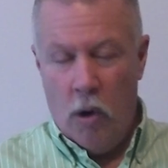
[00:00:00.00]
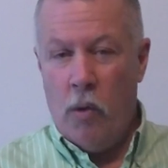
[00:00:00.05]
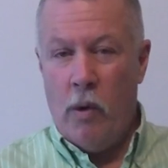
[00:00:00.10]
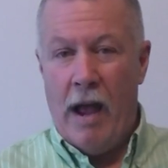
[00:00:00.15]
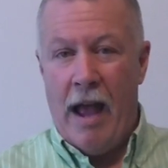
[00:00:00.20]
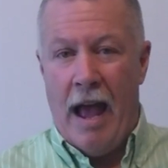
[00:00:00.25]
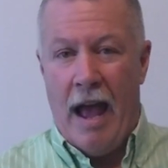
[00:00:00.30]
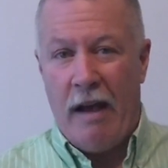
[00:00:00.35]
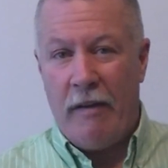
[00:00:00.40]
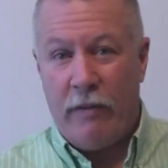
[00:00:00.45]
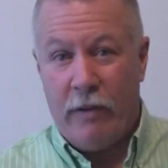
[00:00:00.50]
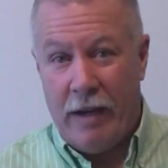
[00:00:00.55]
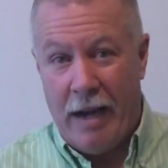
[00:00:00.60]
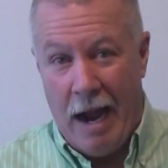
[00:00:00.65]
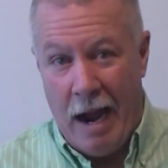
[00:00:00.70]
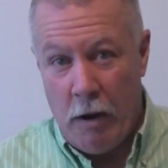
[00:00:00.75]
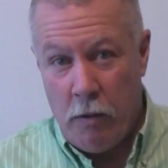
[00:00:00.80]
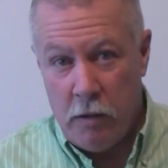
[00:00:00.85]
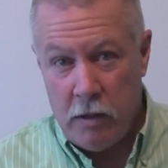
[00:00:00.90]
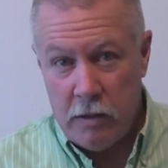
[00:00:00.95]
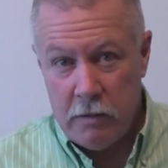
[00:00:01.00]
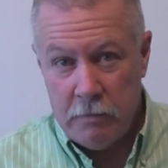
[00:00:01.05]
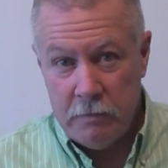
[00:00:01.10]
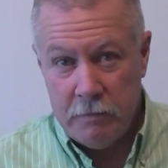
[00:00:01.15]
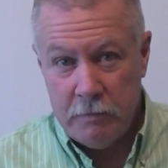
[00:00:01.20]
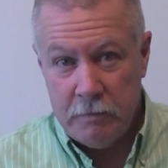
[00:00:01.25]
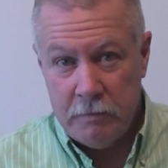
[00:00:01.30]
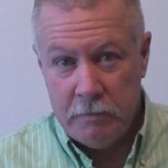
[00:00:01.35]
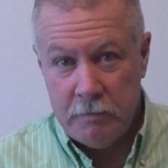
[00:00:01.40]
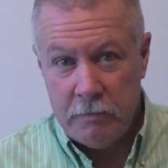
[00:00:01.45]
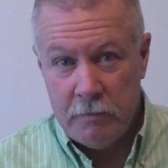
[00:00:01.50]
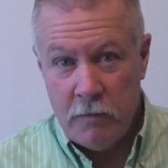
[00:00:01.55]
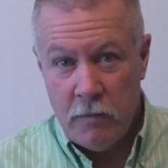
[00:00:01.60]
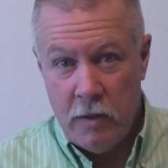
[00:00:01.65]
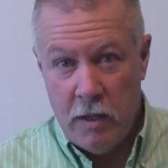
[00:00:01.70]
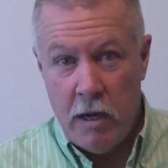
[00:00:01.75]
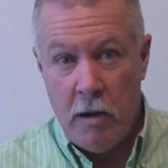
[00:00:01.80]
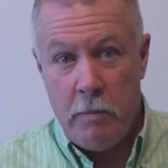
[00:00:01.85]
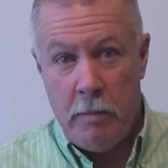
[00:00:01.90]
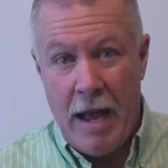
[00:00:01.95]
half an hour,
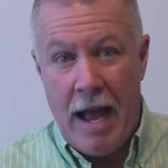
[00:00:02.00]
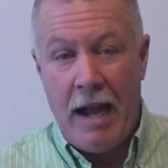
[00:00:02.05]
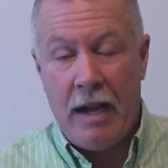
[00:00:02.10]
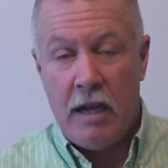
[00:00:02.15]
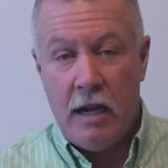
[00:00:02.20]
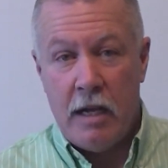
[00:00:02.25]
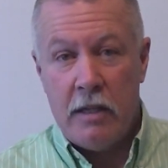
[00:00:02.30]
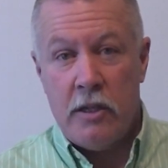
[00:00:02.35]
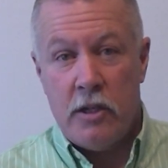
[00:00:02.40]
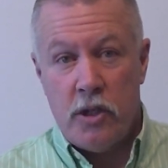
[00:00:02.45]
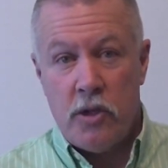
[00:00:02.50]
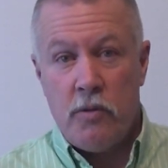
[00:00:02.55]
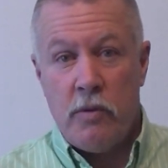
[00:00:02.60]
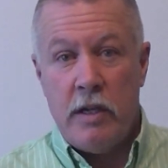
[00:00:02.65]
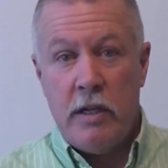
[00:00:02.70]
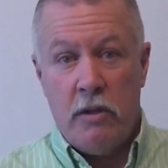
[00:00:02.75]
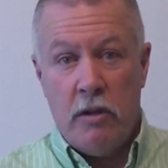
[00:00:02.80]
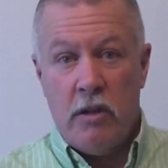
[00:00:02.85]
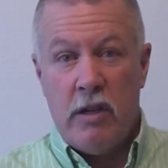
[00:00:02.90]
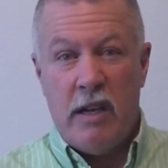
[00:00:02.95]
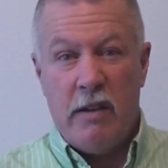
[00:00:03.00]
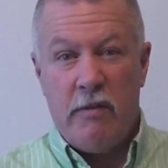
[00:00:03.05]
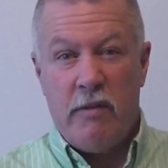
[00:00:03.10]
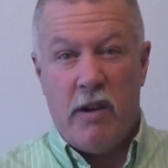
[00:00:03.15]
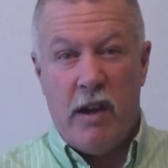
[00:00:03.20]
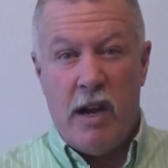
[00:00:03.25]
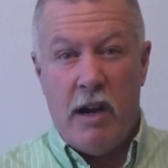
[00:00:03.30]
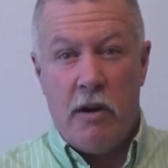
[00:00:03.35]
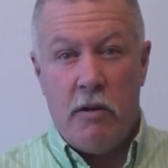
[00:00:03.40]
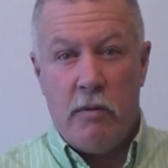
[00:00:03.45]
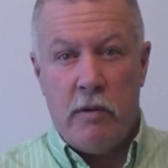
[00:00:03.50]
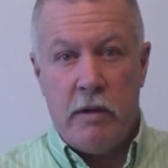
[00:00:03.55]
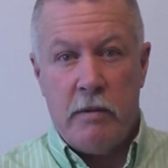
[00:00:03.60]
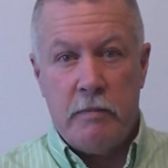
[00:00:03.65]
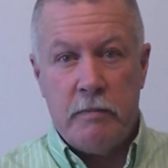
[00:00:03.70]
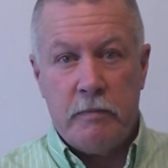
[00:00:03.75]
they're back on the street looking for heroin.